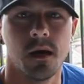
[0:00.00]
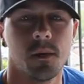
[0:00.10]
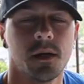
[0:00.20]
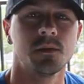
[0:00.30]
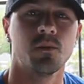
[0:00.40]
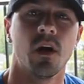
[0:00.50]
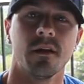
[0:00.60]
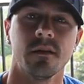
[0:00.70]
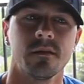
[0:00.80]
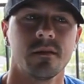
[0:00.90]
my name is
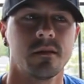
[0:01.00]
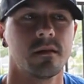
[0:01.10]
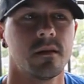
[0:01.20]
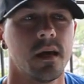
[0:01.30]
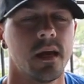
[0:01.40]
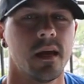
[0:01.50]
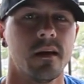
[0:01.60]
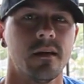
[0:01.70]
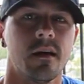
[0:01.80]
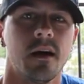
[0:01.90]
Brandon,
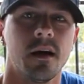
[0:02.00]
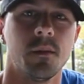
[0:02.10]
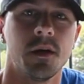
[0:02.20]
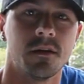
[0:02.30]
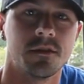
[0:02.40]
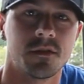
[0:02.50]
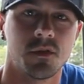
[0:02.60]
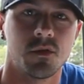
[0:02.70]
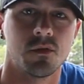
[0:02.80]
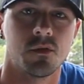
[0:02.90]
and I am here
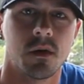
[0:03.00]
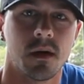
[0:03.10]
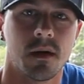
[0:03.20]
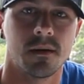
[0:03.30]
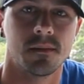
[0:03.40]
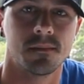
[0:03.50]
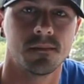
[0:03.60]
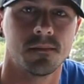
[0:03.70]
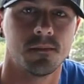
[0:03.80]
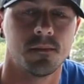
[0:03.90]
to
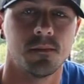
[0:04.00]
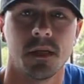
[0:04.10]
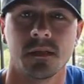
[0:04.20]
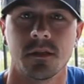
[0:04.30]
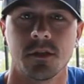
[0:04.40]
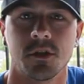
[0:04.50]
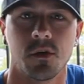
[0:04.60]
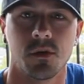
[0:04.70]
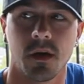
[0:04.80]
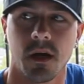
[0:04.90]
basically
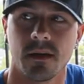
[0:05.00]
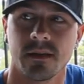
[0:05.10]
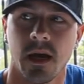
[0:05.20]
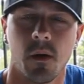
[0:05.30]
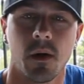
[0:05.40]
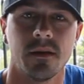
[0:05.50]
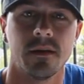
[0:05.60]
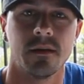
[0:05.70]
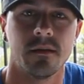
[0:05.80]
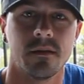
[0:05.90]
show you guys how I
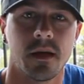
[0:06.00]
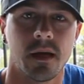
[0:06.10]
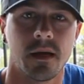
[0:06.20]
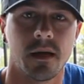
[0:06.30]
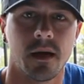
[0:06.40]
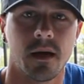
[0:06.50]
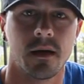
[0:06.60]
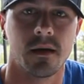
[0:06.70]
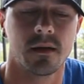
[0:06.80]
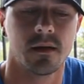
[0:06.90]
did
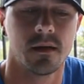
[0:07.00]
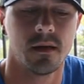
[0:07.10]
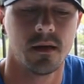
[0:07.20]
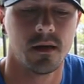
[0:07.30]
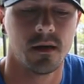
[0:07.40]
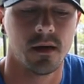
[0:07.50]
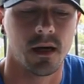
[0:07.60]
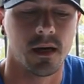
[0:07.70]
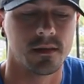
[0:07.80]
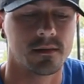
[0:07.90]
a
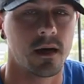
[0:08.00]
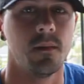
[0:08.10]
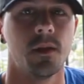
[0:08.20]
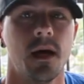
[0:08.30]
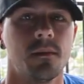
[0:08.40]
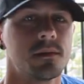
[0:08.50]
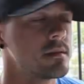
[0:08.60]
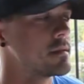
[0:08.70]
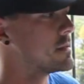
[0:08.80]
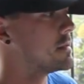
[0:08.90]
time
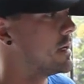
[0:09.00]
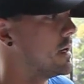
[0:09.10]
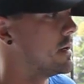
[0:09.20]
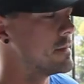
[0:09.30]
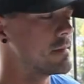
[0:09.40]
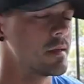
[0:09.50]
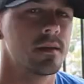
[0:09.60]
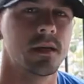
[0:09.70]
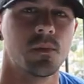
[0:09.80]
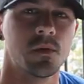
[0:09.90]
lapse. I
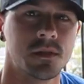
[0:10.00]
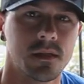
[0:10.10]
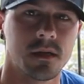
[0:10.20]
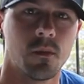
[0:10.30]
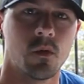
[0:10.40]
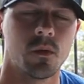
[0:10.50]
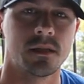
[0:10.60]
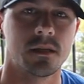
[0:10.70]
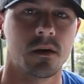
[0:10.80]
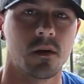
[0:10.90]
think I posted it a couple
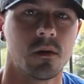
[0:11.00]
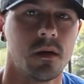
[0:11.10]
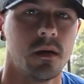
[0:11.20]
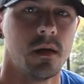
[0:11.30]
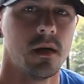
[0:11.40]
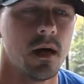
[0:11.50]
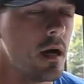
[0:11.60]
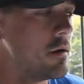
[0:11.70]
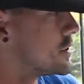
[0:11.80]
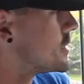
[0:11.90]
weeks ago.
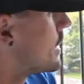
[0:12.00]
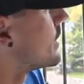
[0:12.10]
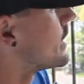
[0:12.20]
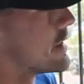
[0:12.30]
I was shot right